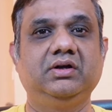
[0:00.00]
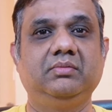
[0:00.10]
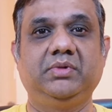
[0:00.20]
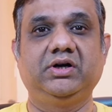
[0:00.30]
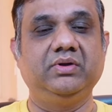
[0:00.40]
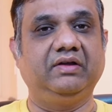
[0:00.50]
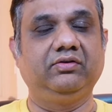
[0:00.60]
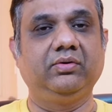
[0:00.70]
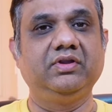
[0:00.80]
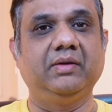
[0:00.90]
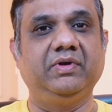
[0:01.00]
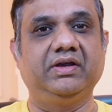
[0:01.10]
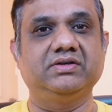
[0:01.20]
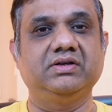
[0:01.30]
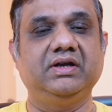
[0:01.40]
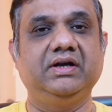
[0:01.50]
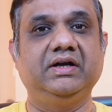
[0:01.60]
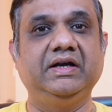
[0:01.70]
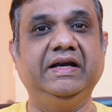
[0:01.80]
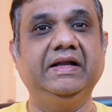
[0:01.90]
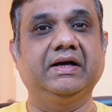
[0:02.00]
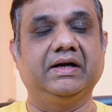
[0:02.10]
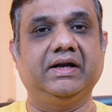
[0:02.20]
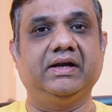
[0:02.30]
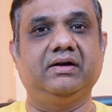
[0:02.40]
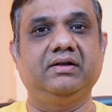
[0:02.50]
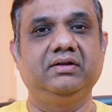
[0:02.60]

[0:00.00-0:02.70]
But to execute the application, it need a content.